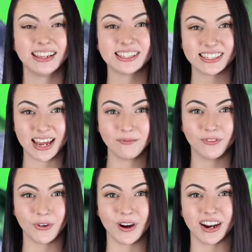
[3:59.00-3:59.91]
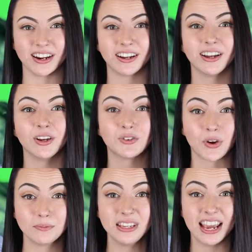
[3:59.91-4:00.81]
Step 4.
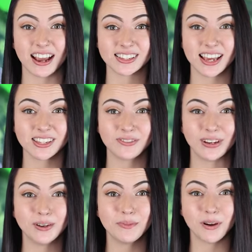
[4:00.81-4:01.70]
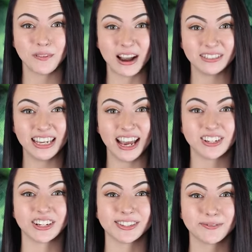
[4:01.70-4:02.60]
Trim the excess film around the
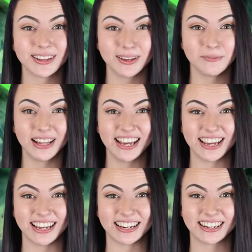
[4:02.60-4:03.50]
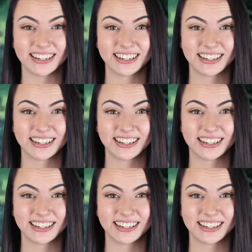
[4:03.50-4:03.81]
edges with a blade.